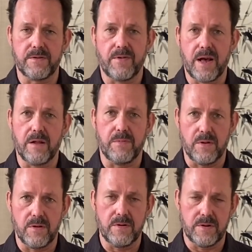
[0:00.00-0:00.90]

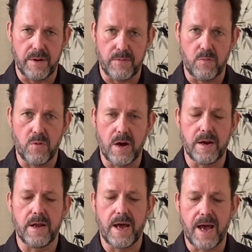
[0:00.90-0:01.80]
available, number
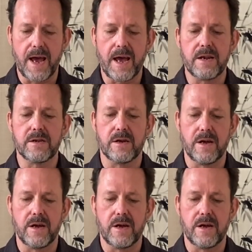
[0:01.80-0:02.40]
one, and